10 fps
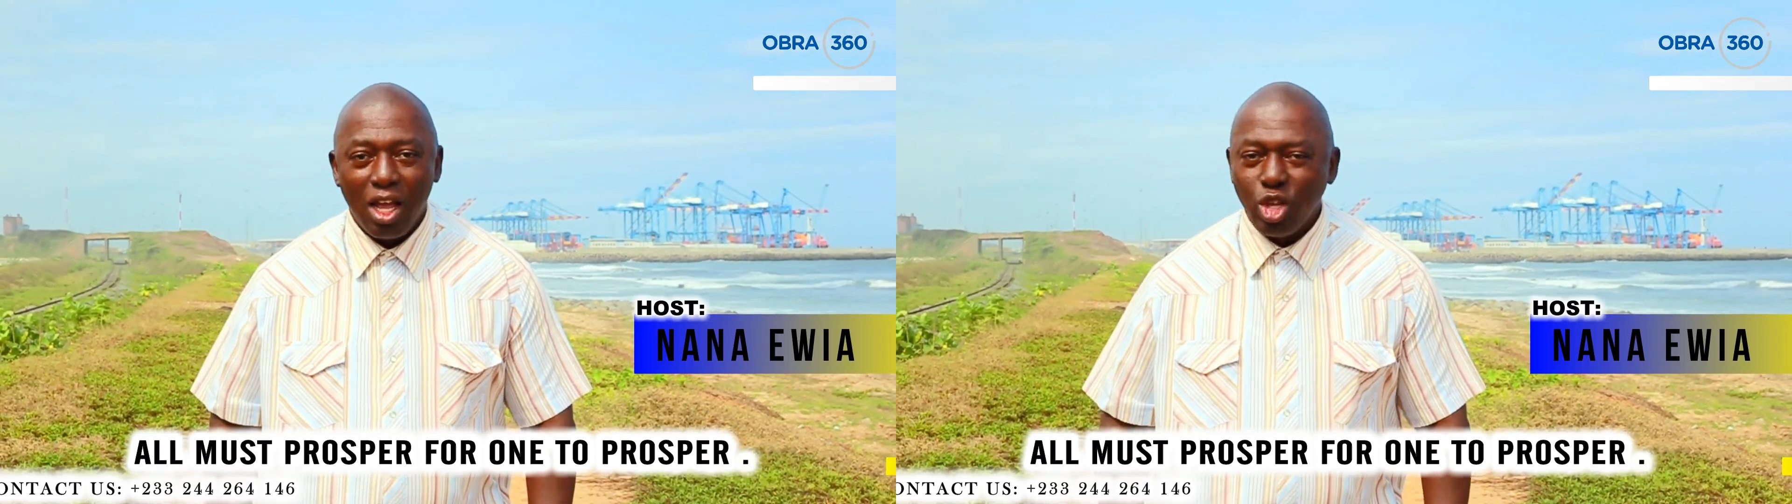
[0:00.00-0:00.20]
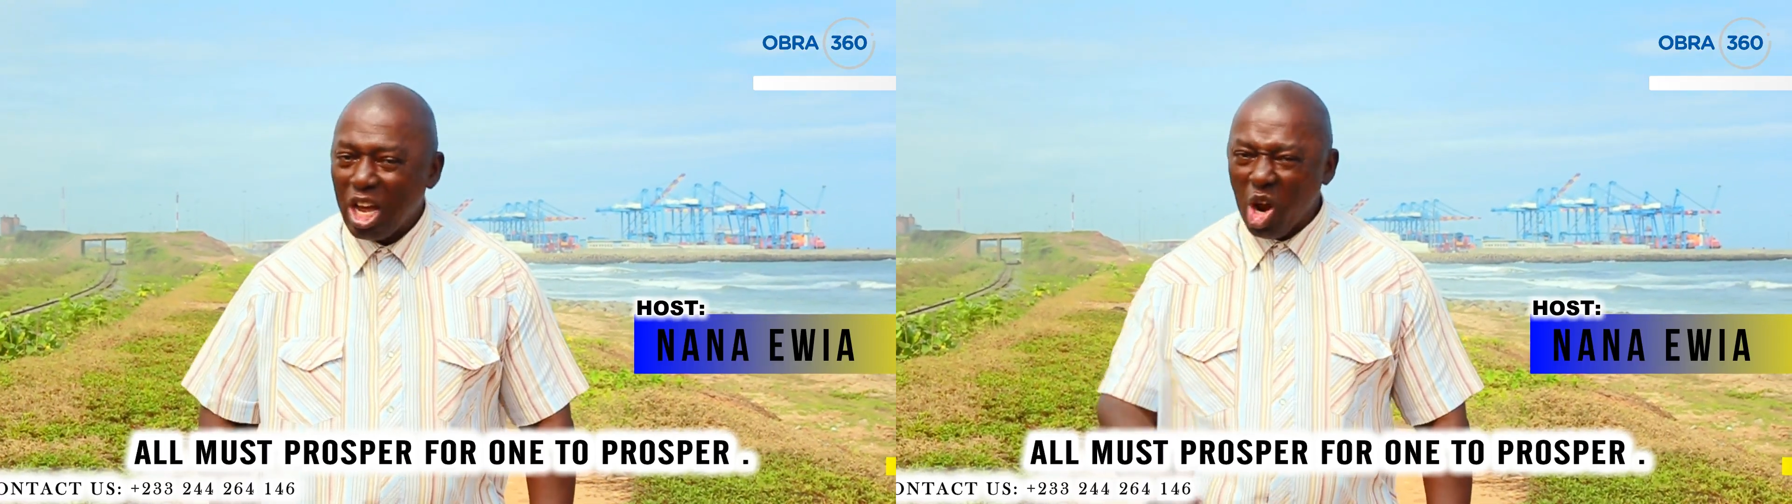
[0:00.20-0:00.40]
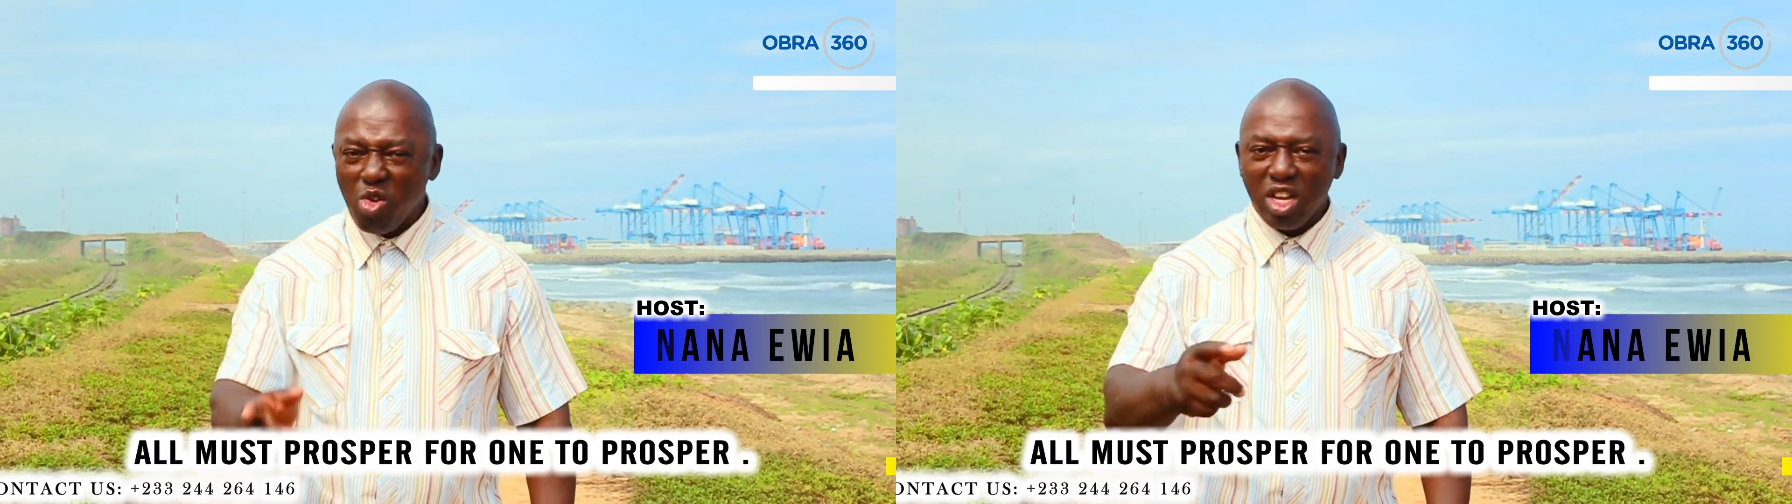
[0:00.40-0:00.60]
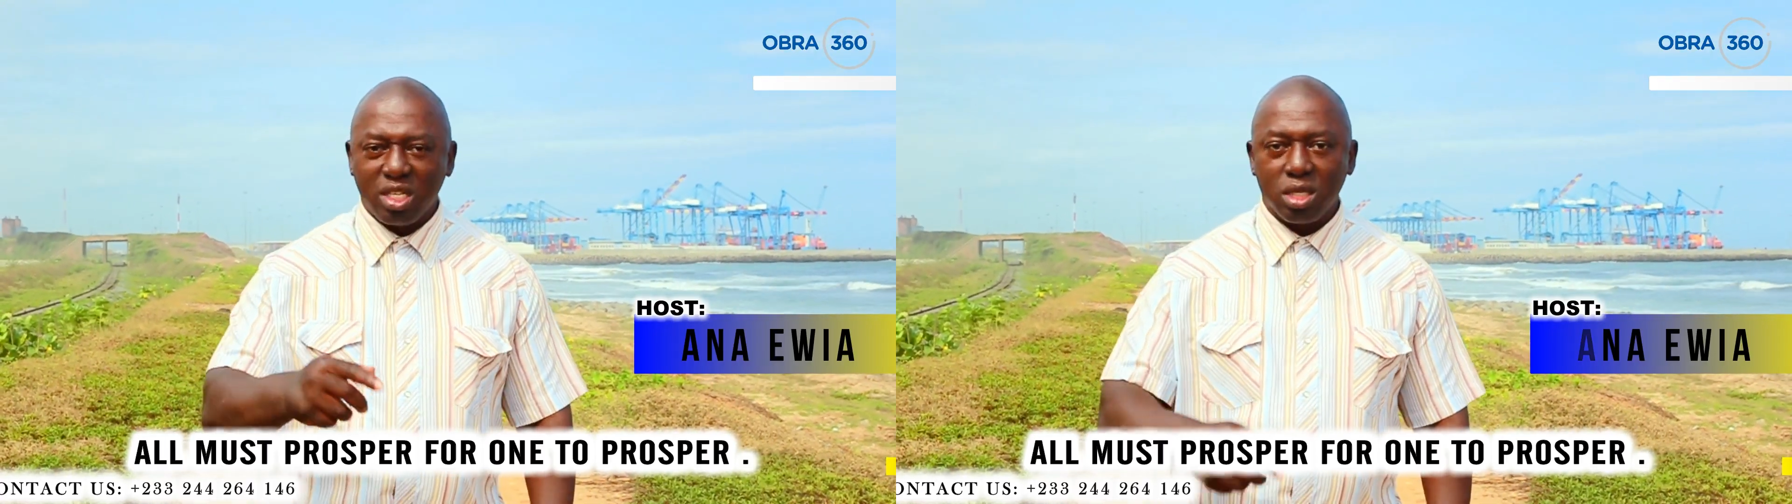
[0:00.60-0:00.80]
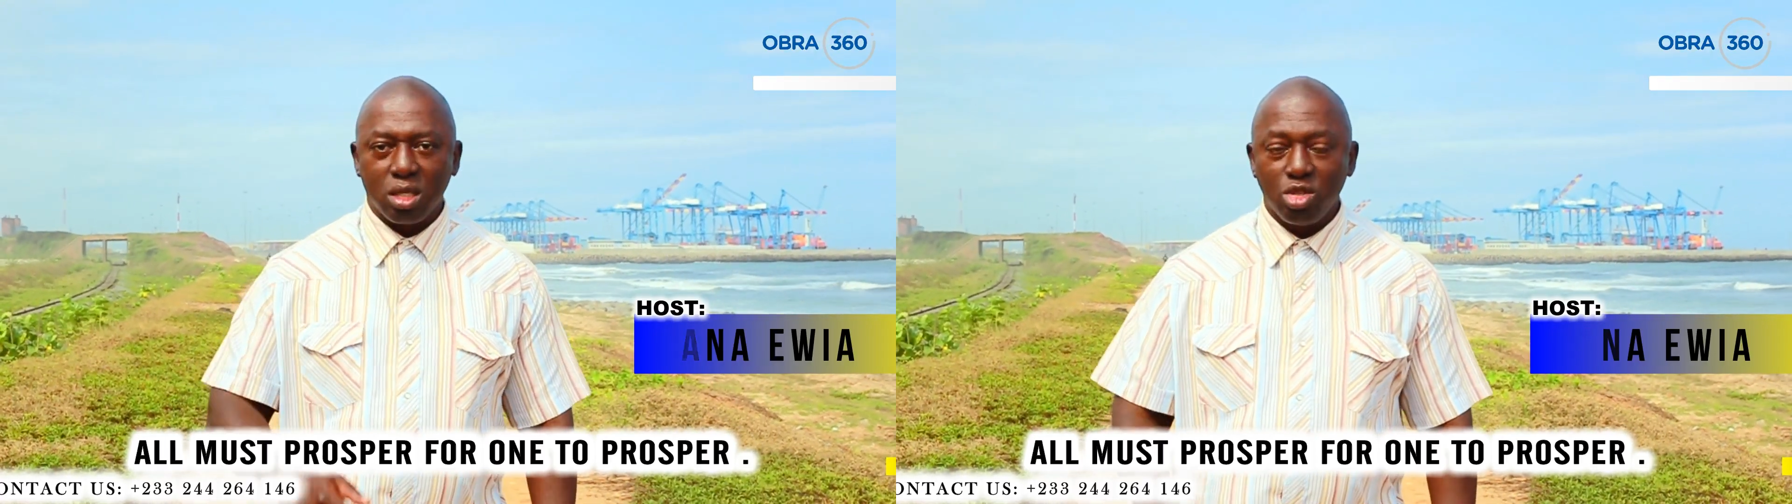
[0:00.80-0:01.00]
You're not
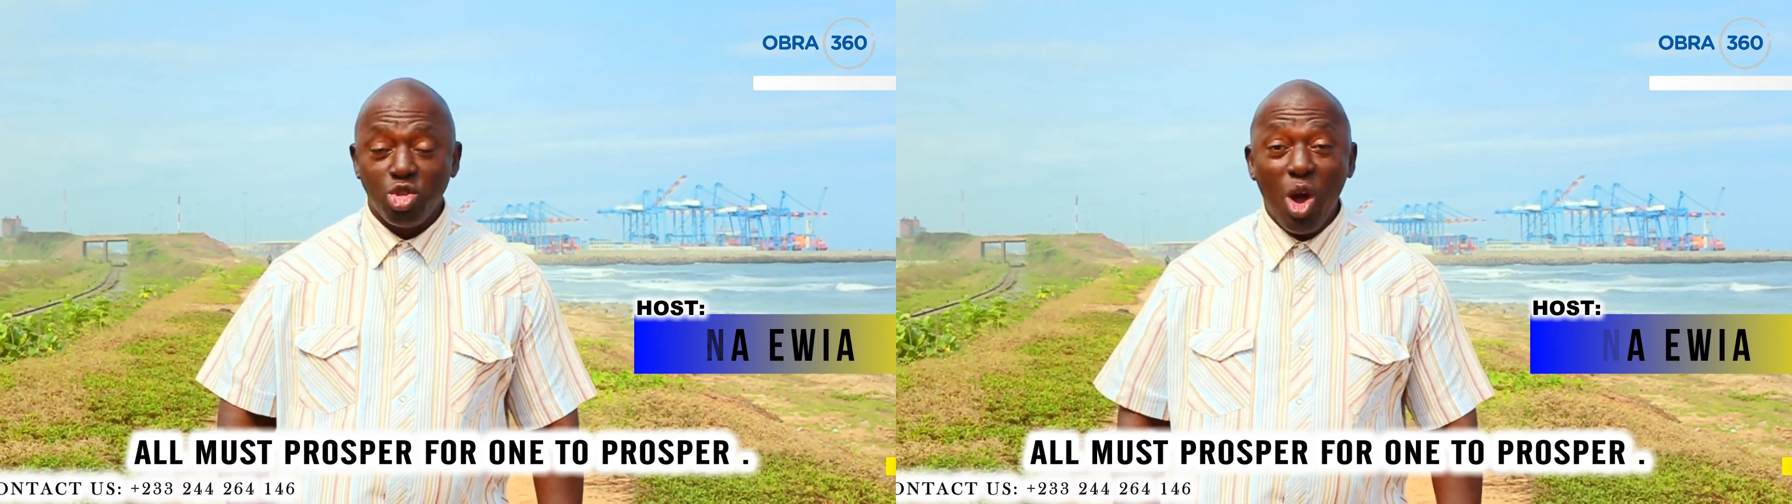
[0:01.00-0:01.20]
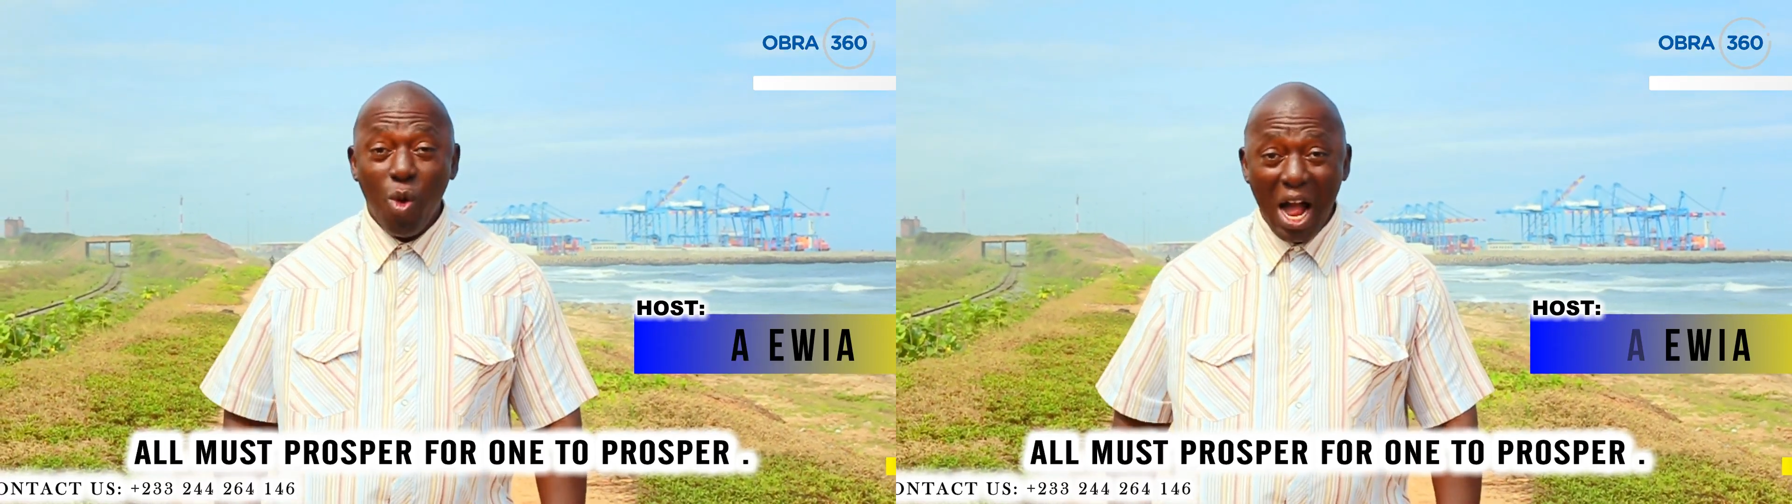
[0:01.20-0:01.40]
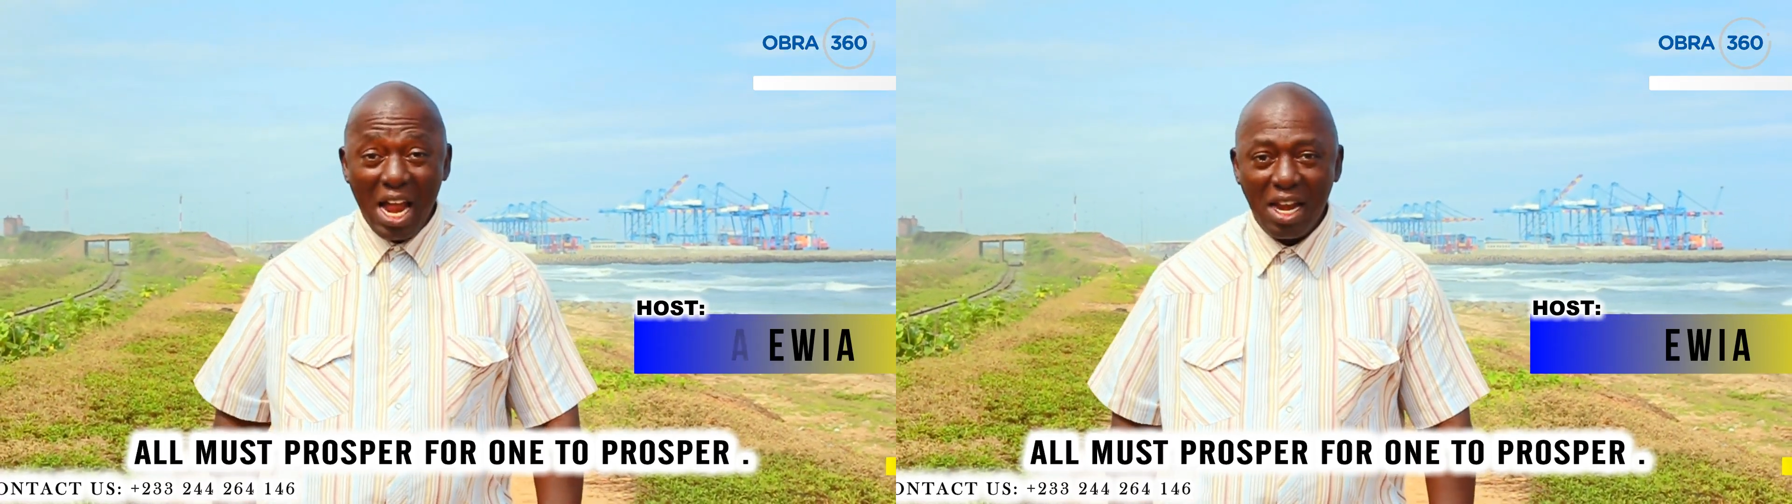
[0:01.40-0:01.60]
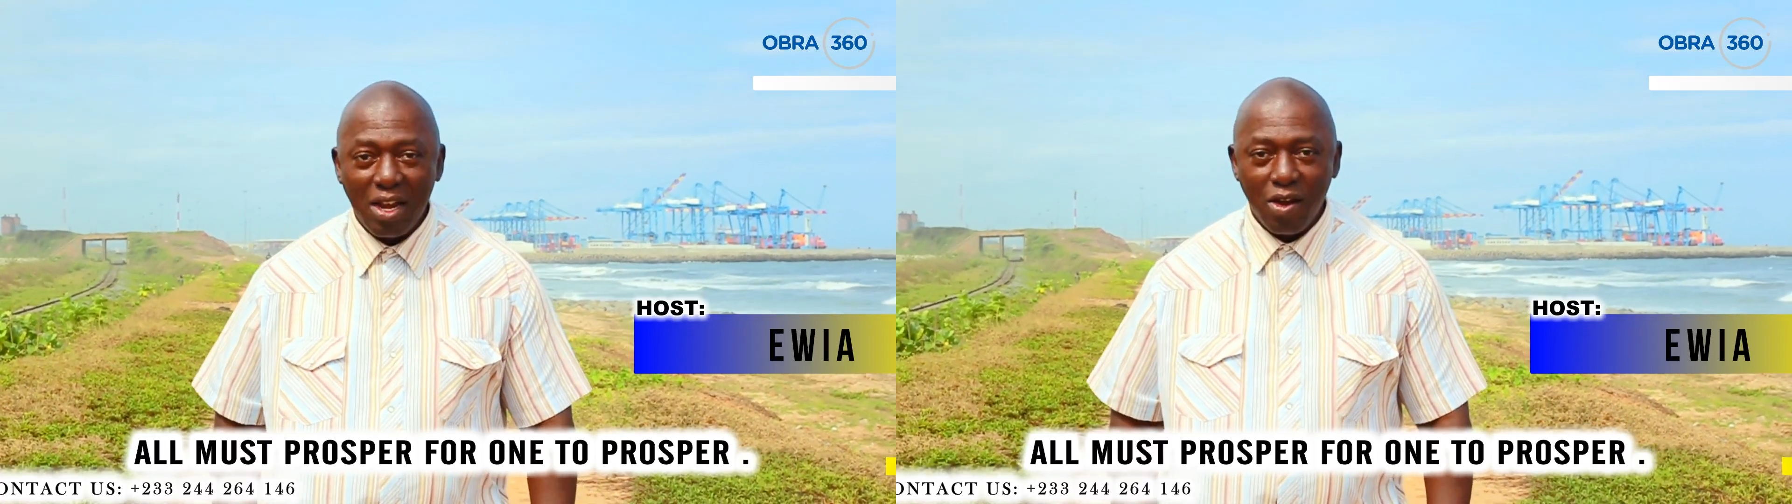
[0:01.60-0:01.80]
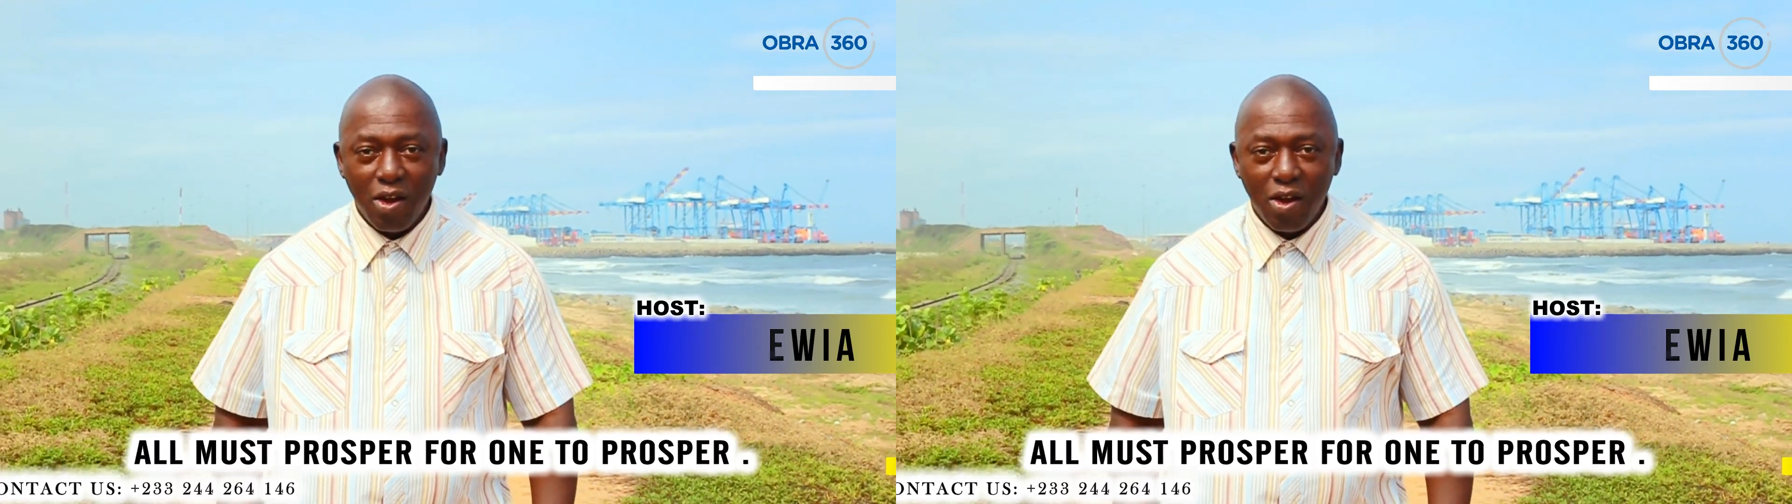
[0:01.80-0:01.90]
rich. You know why?